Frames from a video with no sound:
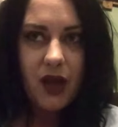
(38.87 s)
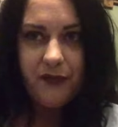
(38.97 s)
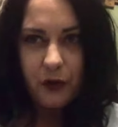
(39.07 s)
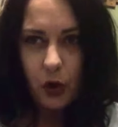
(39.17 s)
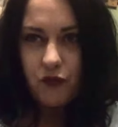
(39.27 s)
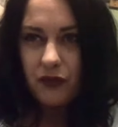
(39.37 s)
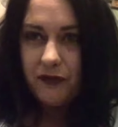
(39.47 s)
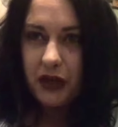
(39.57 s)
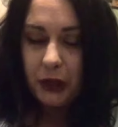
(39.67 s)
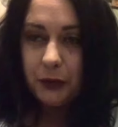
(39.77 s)
a full-on
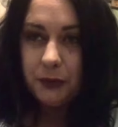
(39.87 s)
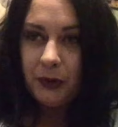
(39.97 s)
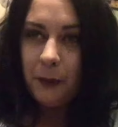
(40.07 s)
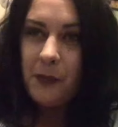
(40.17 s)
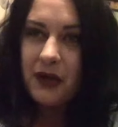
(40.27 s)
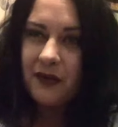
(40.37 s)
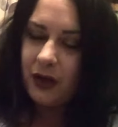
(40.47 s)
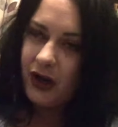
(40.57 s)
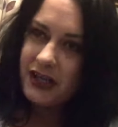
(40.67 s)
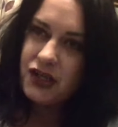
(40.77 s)
review because I
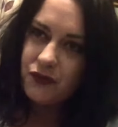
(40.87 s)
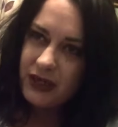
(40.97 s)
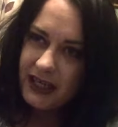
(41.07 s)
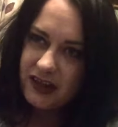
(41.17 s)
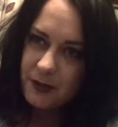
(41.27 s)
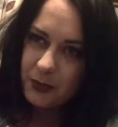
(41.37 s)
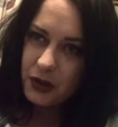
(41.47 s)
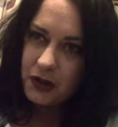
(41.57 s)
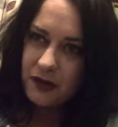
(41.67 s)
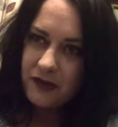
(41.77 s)
like to read the
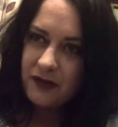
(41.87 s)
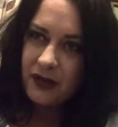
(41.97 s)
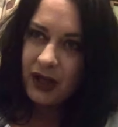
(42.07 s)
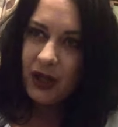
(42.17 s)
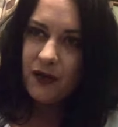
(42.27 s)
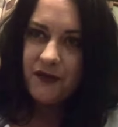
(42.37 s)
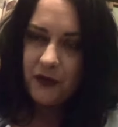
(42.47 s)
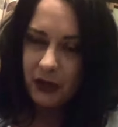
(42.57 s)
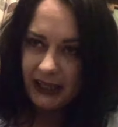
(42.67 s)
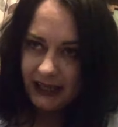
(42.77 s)
books
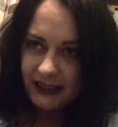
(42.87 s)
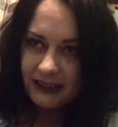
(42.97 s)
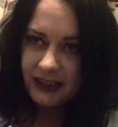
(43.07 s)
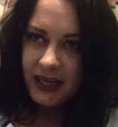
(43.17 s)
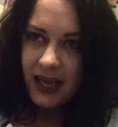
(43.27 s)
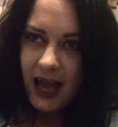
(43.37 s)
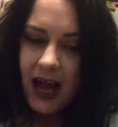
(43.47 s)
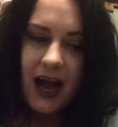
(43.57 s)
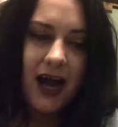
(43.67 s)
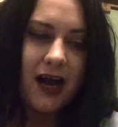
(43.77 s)
fully
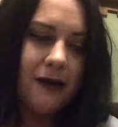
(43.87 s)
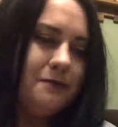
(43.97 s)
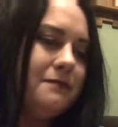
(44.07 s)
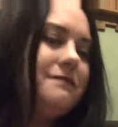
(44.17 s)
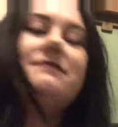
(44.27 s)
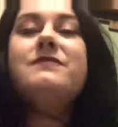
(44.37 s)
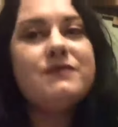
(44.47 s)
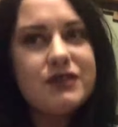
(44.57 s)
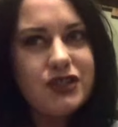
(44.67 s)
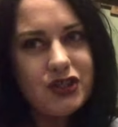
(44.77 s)
um,
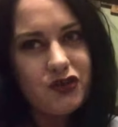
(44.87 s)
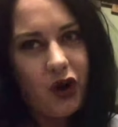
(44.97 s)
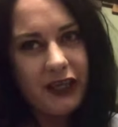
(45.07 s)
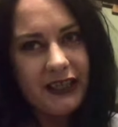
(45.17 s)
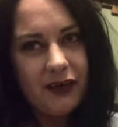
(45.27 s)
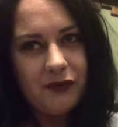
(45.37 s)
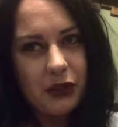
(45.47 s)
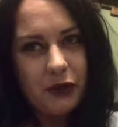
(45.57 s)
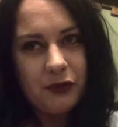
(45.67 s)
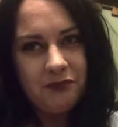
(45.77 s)
to try and give
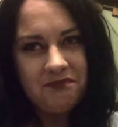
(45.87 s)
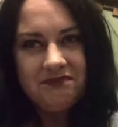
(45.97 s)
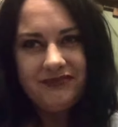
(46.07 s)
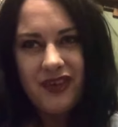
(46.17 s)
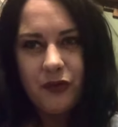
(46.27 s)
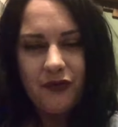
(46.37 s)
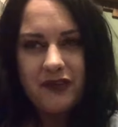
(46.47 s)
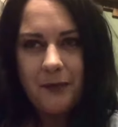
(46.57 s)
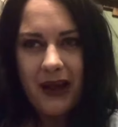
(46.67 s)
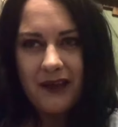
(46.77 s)
you sort
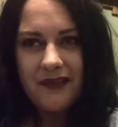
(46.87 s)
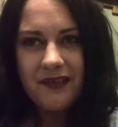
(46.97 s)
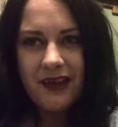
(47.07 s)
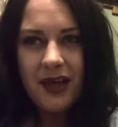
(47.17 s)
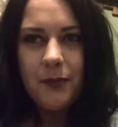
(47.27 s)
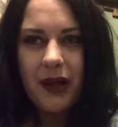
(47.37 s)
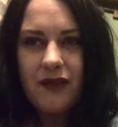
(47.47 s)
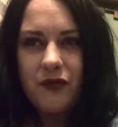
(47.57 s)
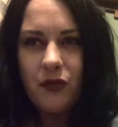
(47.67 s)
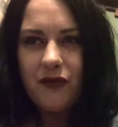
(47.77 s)
of the best,
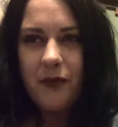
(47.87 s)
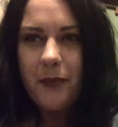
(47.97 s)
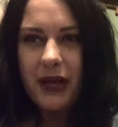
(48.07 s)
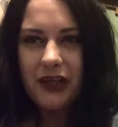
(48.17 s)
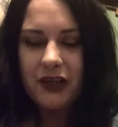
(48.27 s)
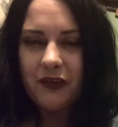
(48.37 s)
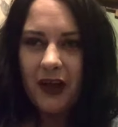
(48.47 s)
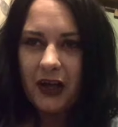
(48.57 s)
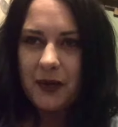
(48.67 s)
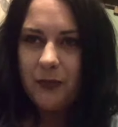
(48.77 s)
best sort of opinion
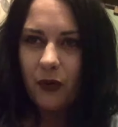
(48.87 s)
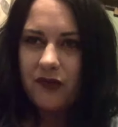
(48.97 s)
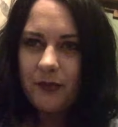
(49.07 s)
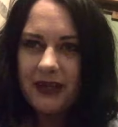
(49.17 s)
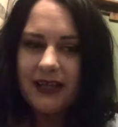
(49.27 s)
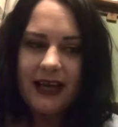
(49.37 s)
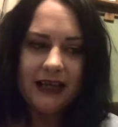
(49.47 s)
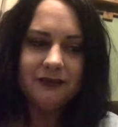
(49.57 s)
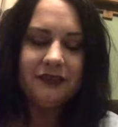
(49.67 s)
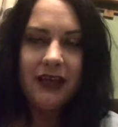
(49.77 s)
that I could possibly
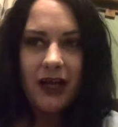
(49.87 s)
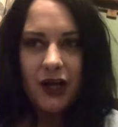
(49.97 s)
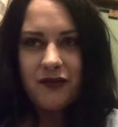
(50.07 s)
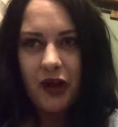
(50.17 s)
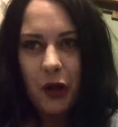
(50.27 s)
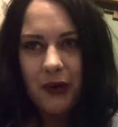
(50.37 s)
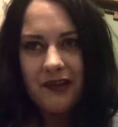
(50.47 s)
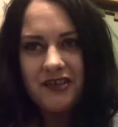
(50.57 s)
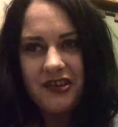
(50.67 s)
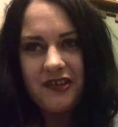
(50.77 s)
give. So
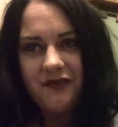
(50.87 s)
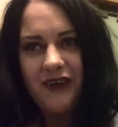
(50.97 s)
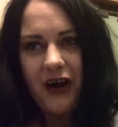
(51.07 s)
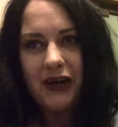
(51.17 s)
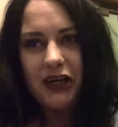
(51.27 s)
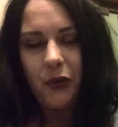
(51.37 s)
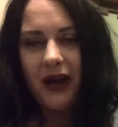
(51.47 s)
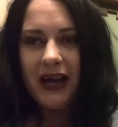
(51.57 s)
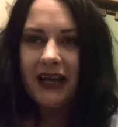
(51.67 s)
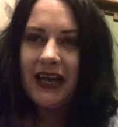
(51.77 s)
it's just a very
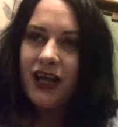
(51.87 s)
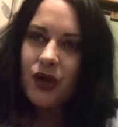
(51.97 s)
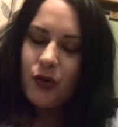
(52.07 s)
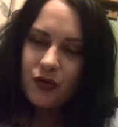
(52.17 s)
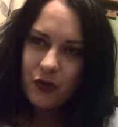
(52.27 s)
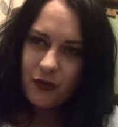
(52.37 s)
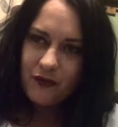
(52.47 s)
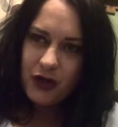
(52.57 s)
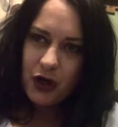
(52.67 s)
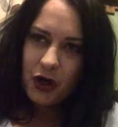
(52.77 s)
quick sort
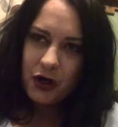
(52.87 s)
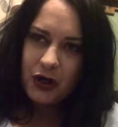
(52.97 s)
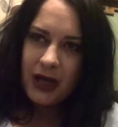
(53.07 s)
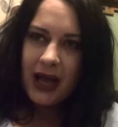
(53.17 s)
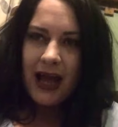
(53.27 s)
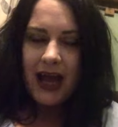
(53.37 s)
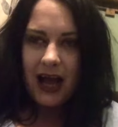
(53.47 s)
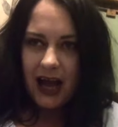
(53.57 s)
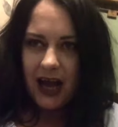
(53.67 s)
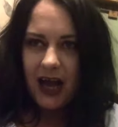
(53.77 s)
of look
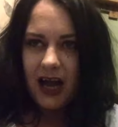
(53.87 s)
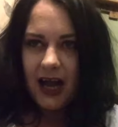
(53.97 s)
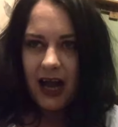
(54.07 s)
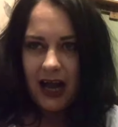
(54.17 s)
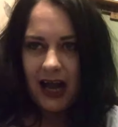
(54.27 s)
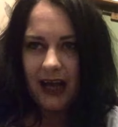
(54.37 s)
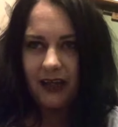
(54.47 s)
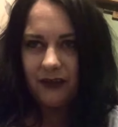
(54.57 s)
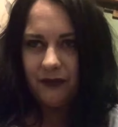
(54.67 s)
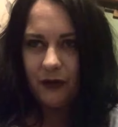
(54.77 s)
at a
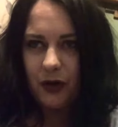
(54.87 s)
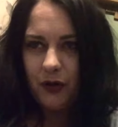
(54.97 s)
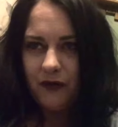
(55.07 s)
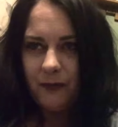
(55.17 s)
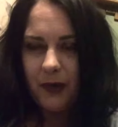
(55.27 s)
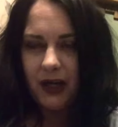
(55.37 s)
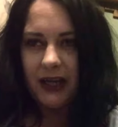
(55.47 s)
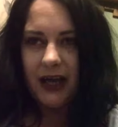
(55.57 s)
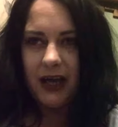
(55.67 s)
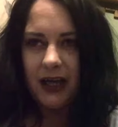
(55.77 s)
handful of
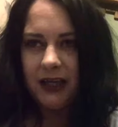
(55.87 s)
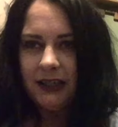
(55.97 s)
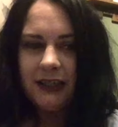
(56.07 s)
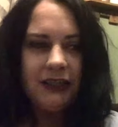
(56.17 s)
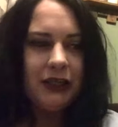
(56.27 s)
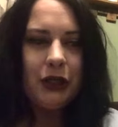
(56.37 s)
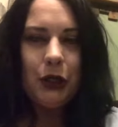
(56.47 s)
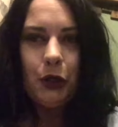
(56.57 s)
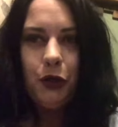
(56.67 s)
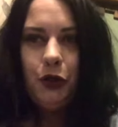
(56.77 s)
my uh,
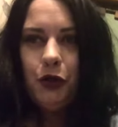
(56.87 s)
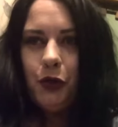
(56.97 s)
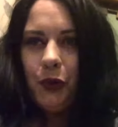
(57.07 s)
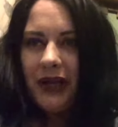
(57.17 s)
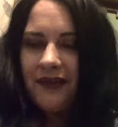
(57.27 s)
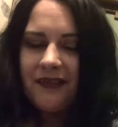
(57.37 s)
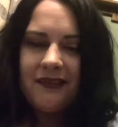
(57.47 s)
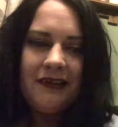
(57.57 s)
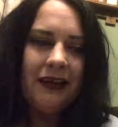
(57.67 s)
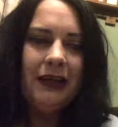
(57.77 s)

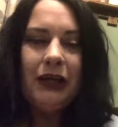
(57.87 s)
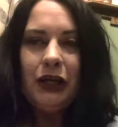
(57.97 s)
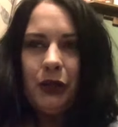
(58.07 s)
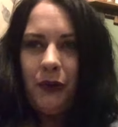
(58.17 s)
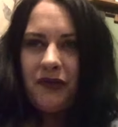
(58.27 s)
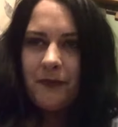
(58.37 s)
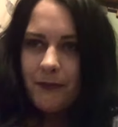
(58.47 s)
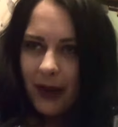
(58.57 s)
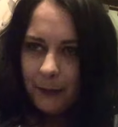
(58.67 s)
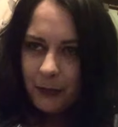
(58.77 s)
newest Newest
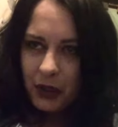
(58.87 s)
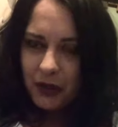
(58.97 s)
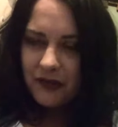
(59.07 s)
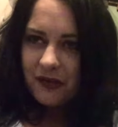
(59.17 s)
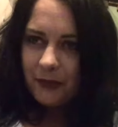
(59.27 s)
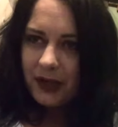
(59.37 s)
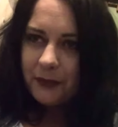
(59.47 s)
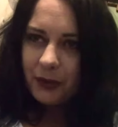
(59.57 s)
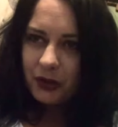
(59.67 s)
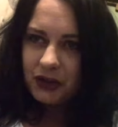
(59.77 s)
members to my
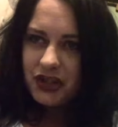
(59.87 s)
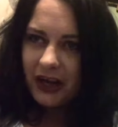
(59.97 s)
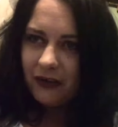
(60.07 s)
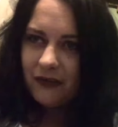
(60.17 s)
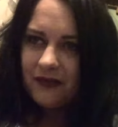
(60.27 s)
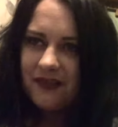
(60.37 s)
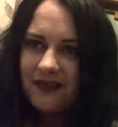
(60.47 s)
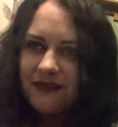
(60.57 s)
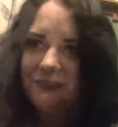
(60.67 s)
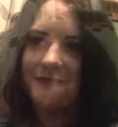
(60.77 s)
bookshelves.
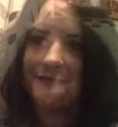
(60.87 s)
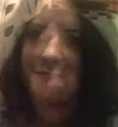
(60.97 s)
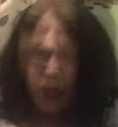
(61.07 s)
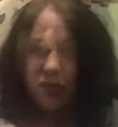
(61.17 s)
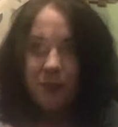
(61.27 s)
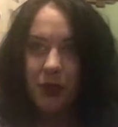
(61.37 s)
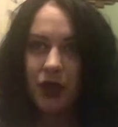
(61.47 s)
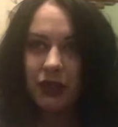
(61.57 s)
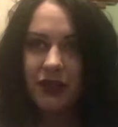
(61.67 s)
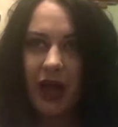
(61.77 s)
The first
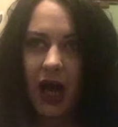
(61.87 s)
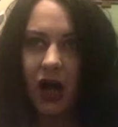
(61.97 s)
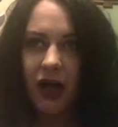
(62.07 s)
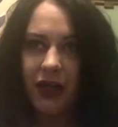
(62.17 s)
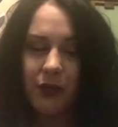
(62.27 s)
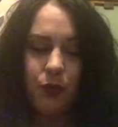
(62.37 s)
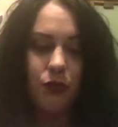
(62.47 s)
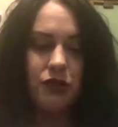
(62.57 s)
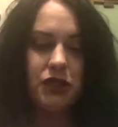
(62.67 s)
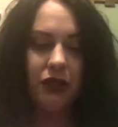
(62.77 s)
book that I
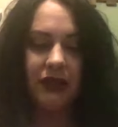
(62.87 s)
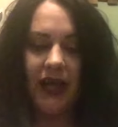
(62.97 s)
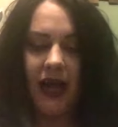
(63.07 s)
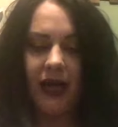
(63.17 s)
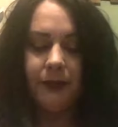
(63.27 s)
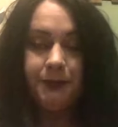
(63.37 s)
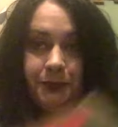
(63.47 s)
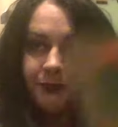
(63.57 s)
want to look at